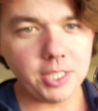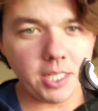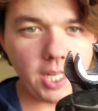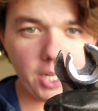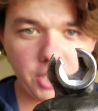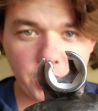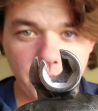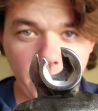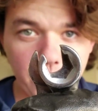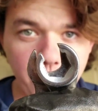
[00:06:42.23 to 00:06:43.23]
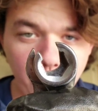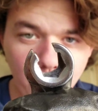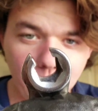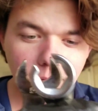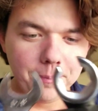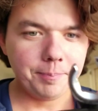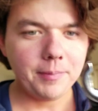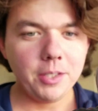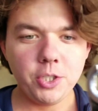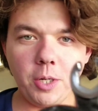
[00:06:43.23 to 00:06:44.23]
that touch instead of two.
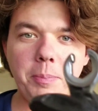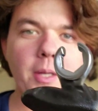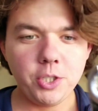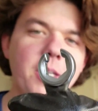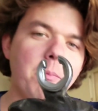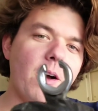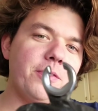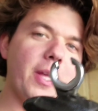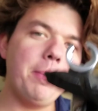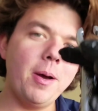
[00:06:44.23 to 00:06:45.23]
Should be able to come off like